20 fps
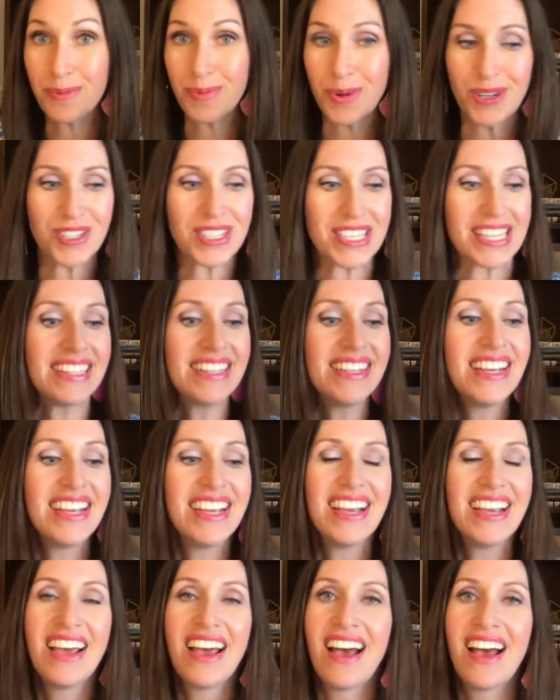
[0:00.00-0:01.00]
person.
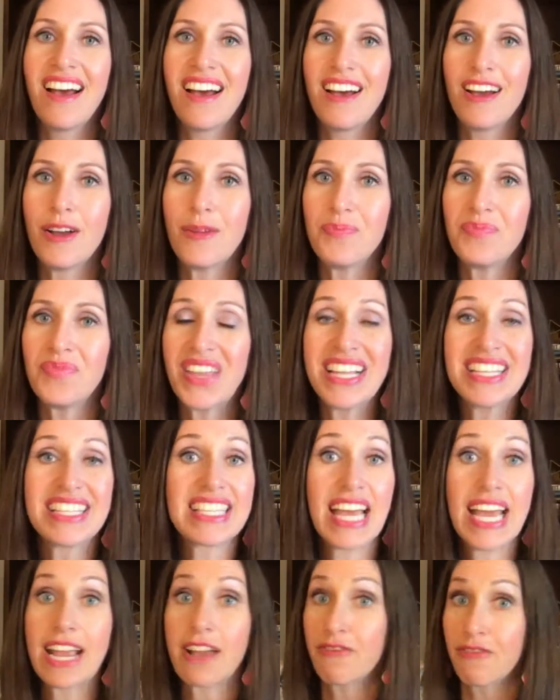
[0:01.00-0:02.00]
It's
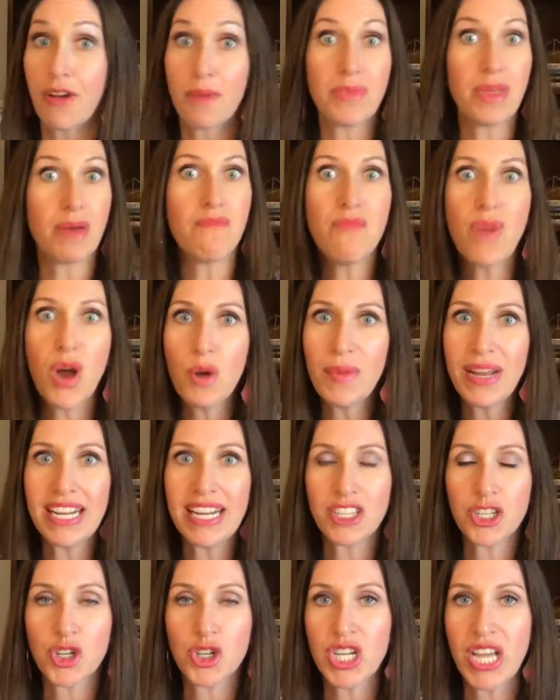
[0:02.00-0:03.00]
like from the moment
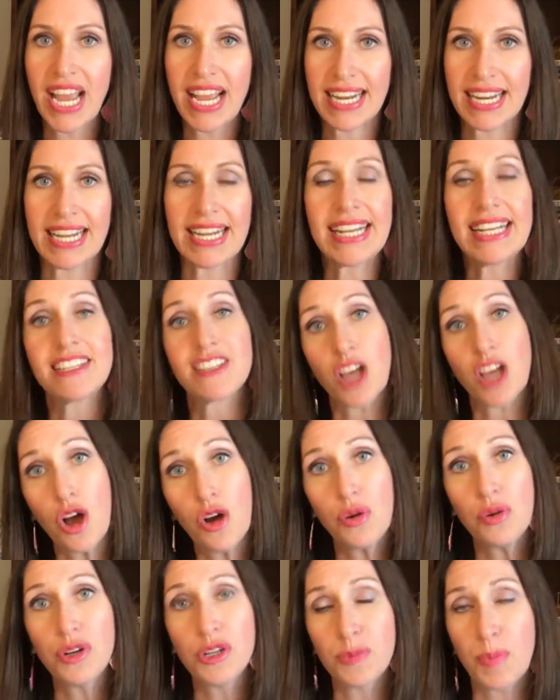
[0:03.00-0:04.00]
it's created, it's
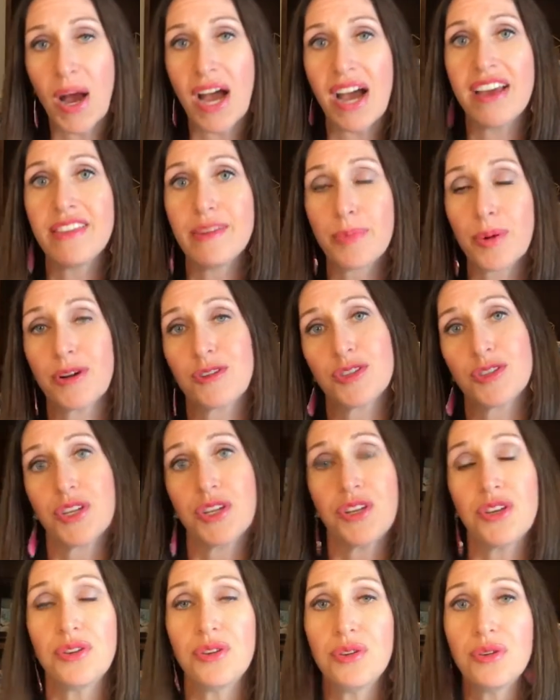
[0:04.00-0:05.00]
owned by the
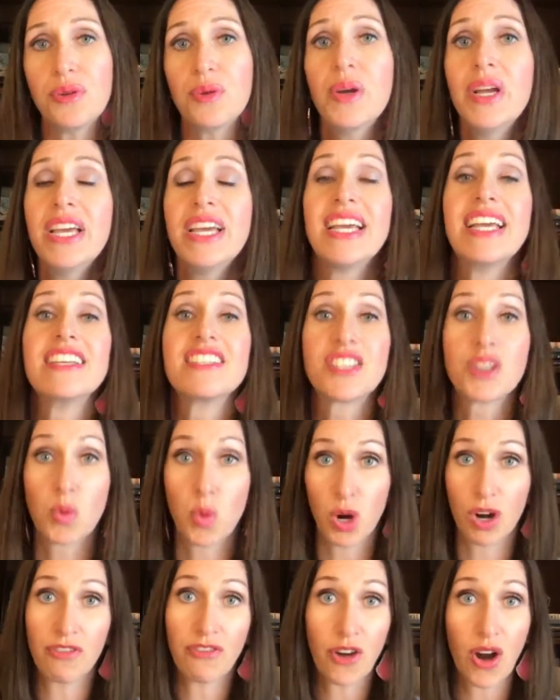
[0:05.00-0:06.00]
person who is the
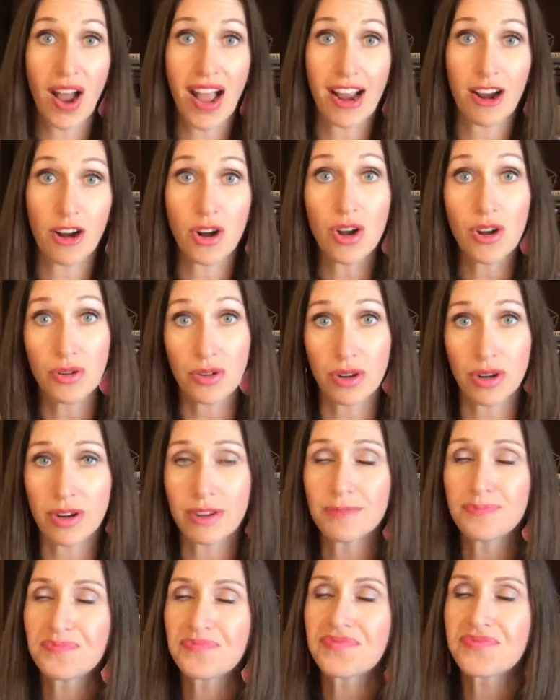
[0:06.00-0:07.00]
work for hire
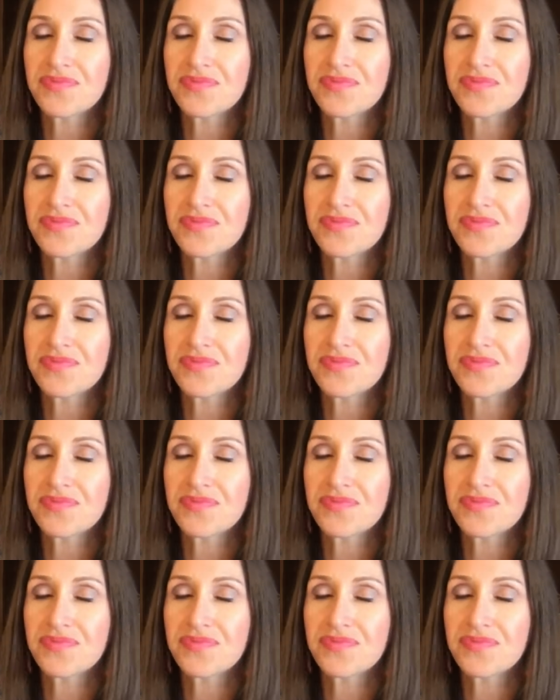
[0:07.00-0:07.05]
owner.